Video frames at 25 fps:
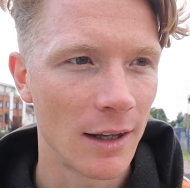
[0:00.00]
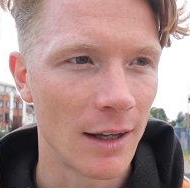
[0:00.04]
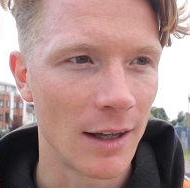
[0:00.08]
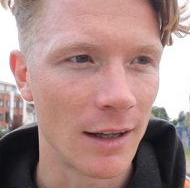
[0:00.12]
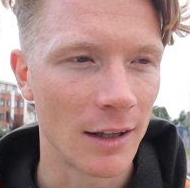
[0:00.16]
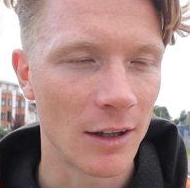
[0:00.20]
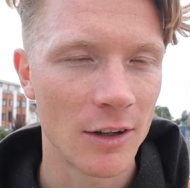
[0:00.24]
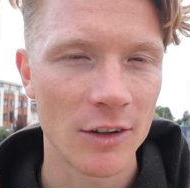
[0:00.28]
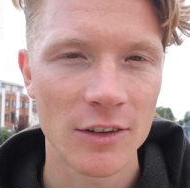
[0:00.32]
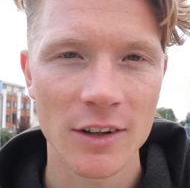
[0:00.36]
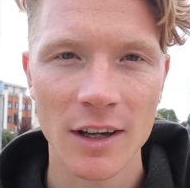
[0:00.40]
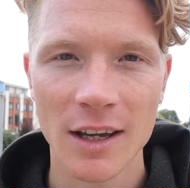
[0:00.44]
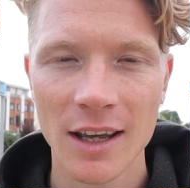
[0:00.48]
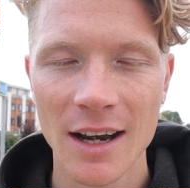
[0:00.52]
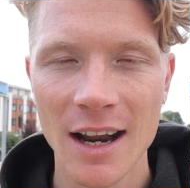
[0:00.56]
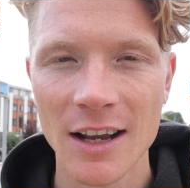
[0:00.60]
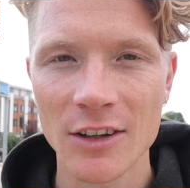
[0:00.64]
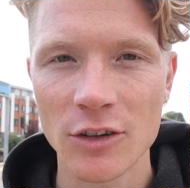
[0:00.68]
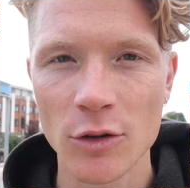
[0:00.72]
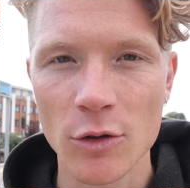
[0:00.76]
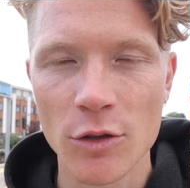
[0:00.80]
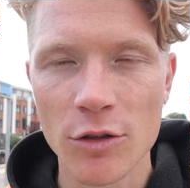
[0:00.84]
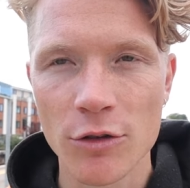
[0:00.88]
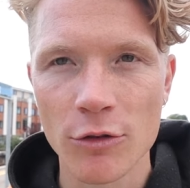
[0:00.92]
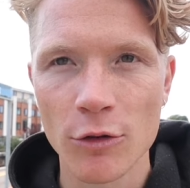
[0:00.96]
And because it
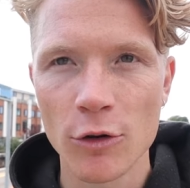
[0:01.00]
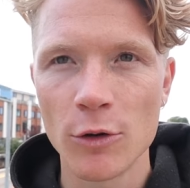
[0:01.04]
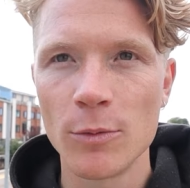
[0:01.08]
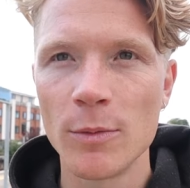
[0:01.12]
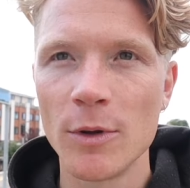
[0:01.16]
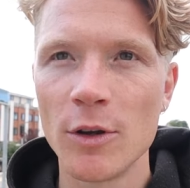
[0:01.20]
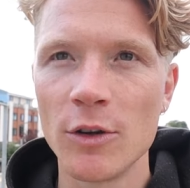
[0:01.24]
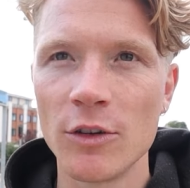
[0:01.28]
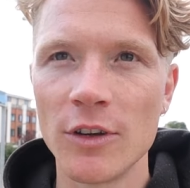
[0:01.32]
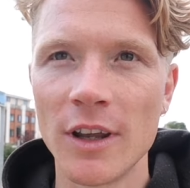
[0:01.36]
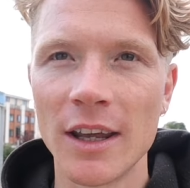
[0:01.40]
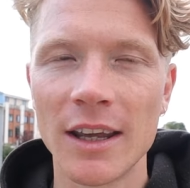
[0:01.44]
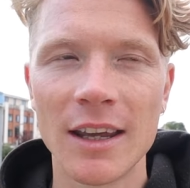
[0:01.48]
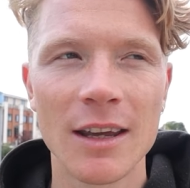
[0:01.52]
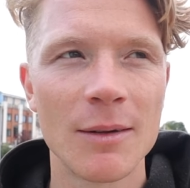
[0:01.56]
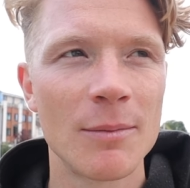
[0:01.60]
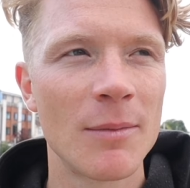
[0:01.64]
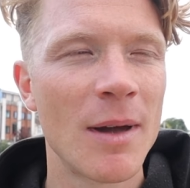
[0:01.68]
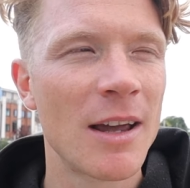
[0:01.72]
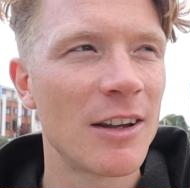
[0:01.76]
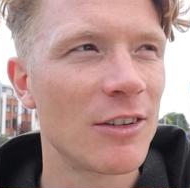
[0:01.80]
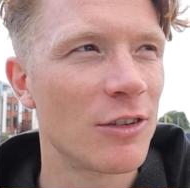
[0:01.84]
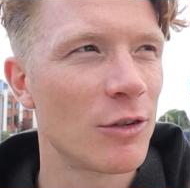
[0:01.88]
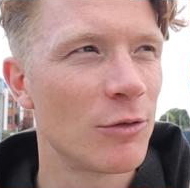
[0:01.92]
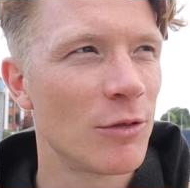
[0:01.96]
connects you through music, it
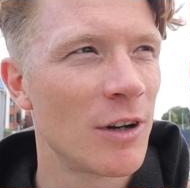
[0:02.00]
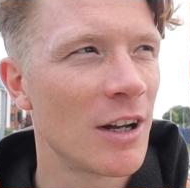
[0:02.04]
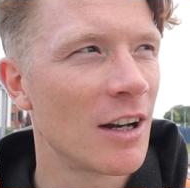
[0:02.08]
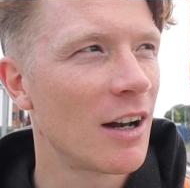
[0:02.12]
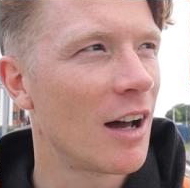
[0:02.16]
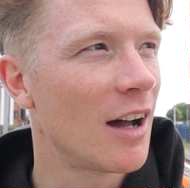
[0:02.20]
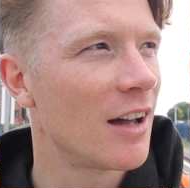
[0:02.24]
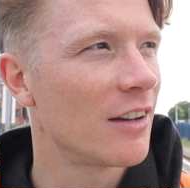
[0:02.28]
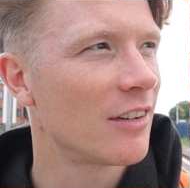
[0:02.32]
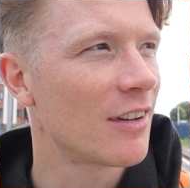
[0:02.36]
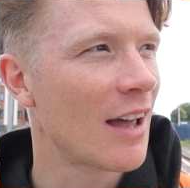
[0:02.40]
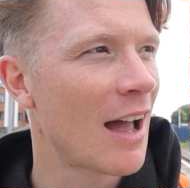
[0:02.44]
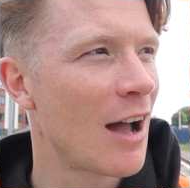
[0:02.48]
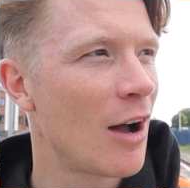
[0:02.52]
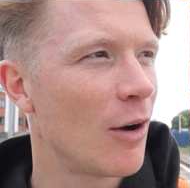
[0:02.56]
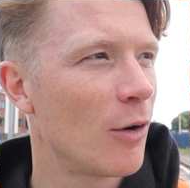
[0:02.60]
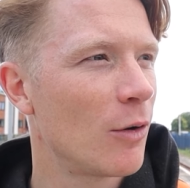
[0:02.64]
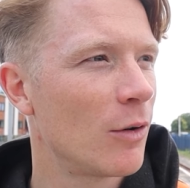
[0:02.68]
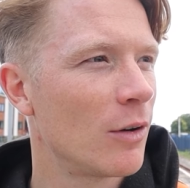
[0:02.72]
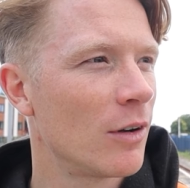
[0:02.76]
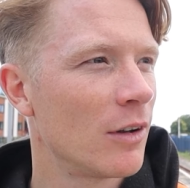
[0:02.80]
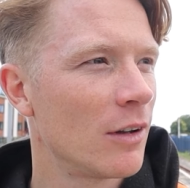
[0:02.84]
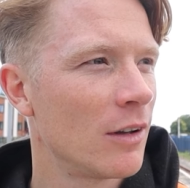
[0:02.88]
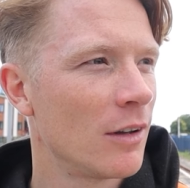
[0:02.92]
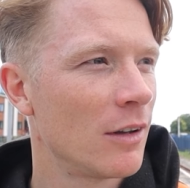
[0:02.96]
makes you realise
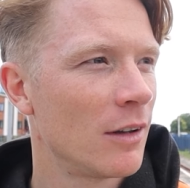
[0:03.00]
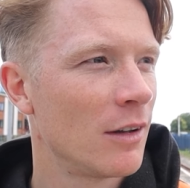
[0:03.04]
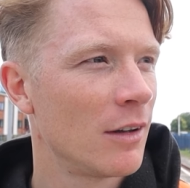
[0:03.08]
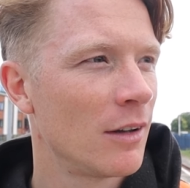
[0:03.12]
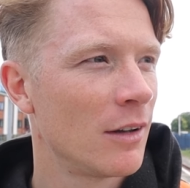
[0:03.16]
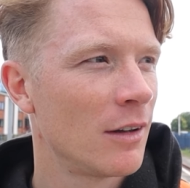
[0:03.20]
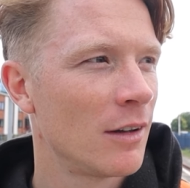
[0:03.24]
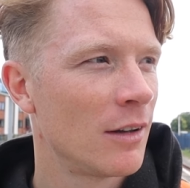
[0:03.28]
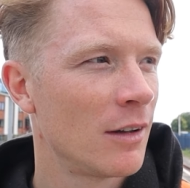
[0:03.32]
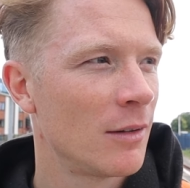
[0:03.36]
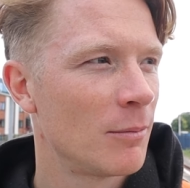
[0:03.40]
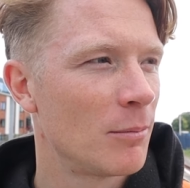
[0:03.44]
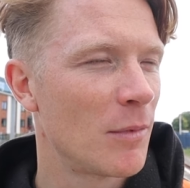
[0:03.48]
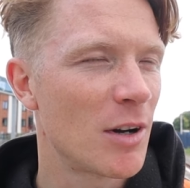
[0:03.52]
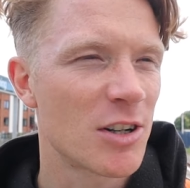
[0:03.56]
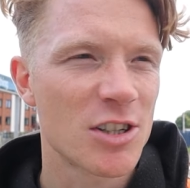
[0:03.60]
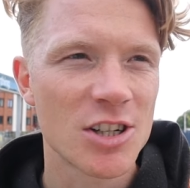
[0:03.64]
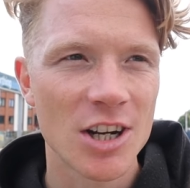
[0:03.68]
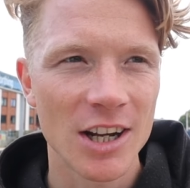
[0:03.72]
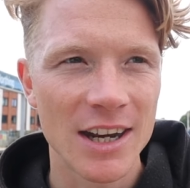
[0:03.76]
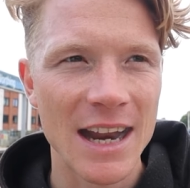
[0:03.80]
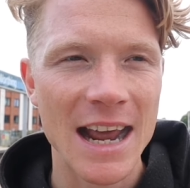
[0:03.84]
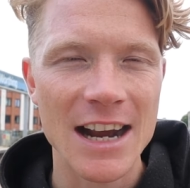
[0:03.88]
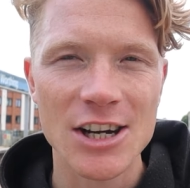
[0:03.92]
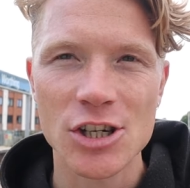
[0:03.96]
how much
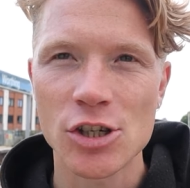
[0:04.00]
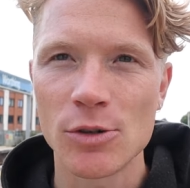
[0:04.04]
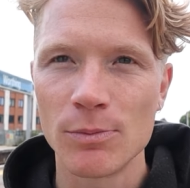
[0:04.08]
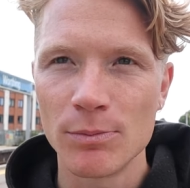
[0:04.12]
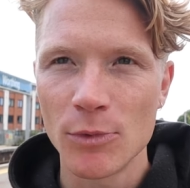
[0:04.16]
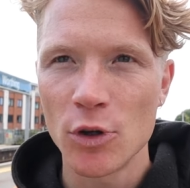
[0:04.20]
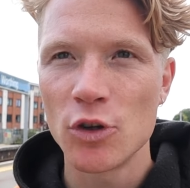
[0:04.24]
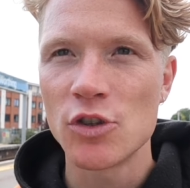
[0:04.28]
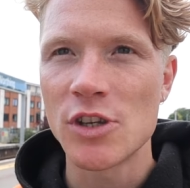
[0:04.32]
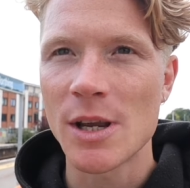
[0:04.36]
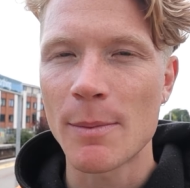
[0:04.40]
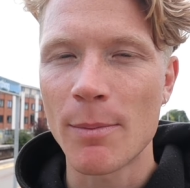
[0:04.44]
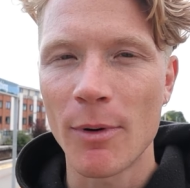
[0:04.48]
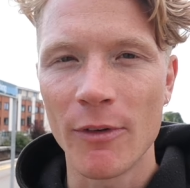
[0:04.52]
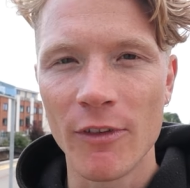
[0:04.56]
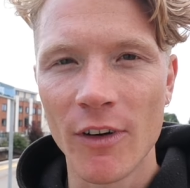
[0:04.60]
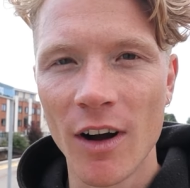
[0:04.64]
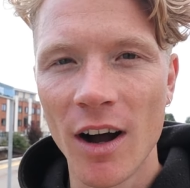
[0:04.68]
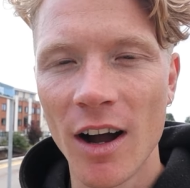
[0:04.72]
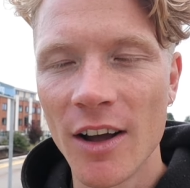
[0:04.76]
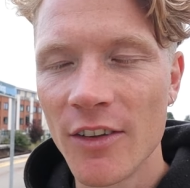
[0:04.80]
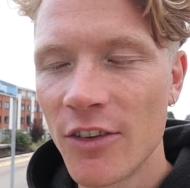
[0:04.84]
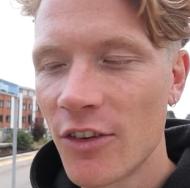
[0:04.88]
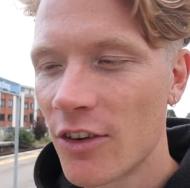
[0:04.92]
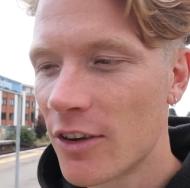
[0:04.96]
connection music
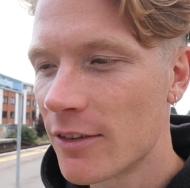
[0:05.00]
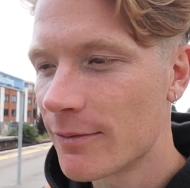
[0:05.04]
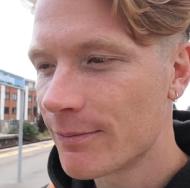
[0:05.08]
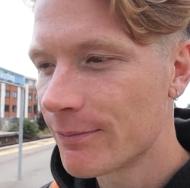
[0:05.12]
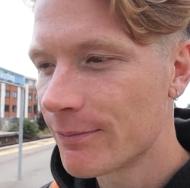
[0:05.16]
provides.